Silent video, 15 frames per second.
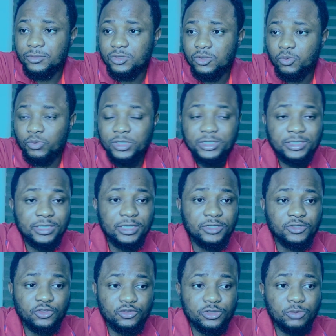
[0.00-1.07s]
with
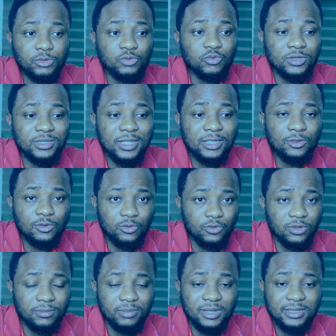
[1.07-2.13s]
history, with what I know
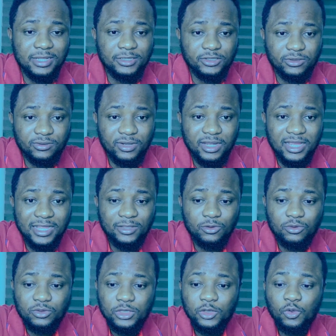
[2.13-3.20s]
about Nigeria, I
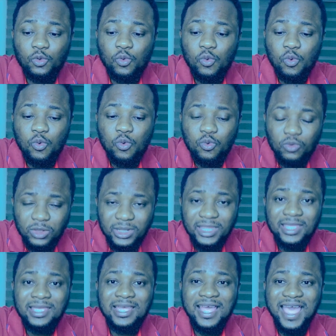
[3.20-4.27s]
know the
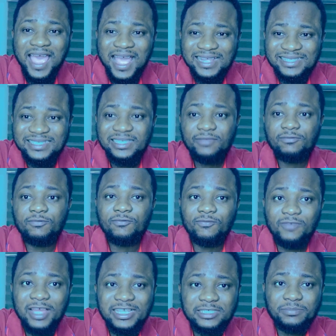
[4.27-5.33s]
only active
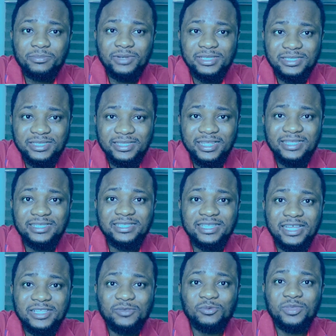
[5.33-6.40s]
vice president
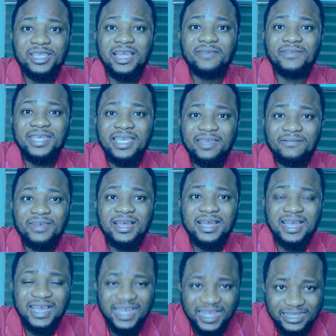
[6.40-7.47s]
that we have ever
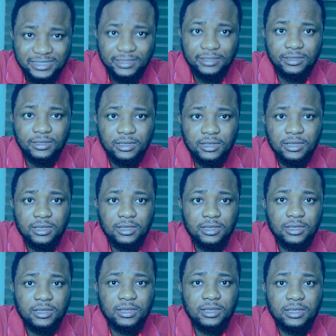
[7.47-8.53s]
had
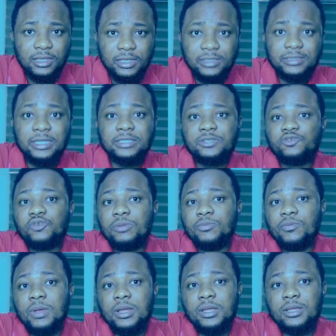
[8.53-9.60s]
is Atiku
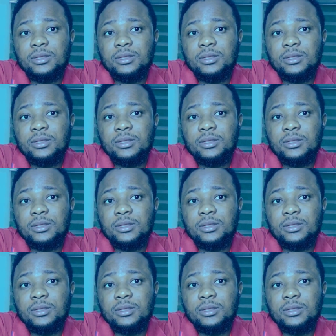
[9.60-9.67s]
Abubakar.